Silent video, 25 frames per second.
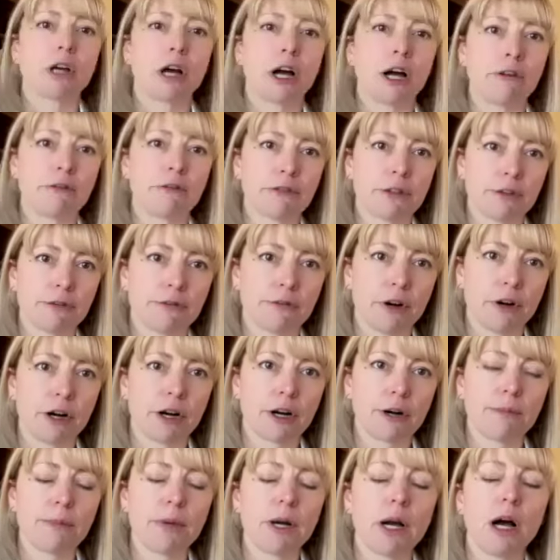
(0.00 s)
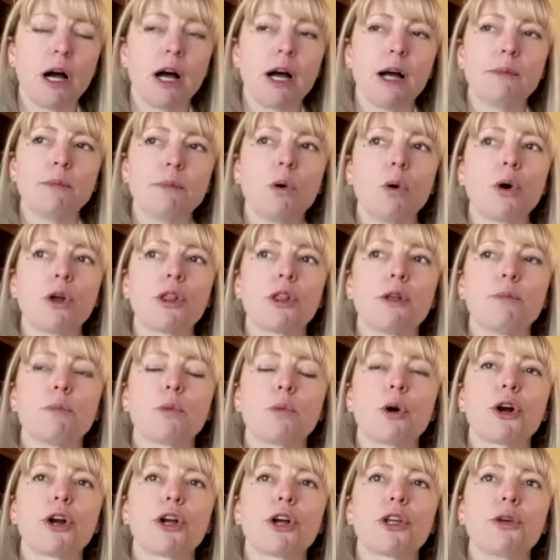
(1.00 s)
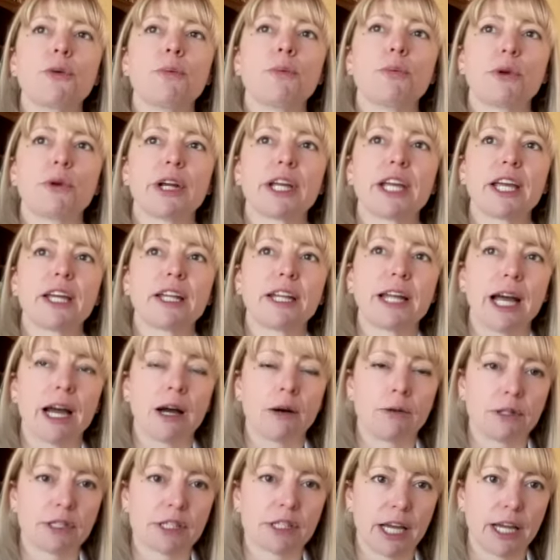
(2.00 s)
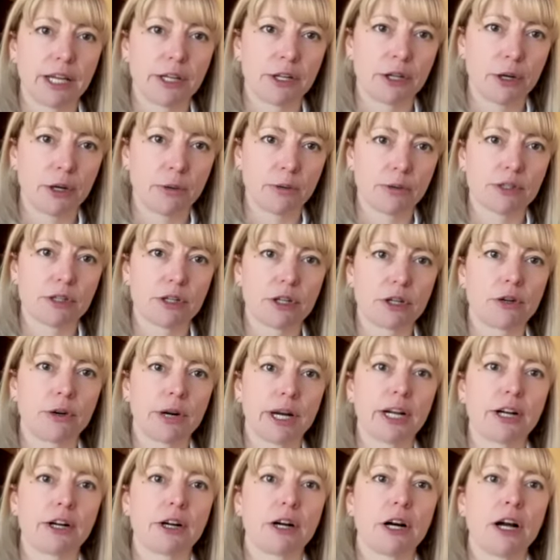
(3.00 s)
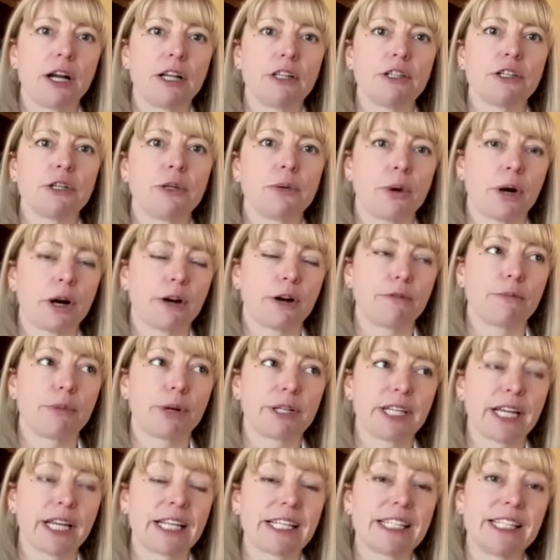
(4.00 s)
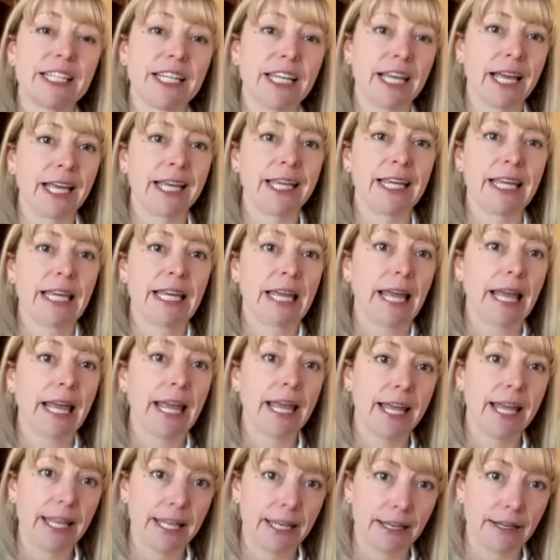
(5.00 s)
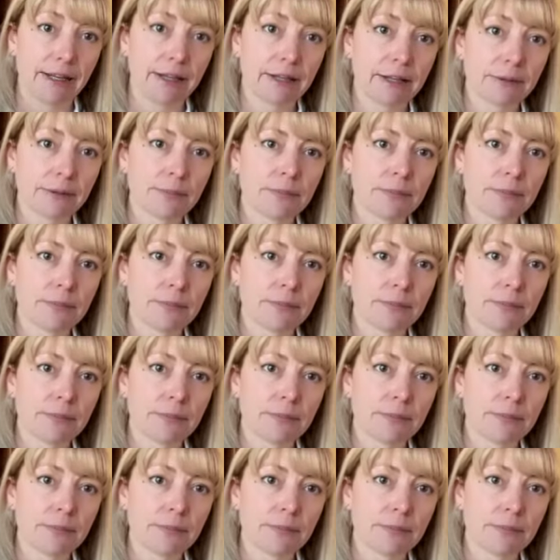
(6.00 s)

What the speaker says: off the farm, or the more you bring in outside goats, the greater odds you are of bringing CAE in.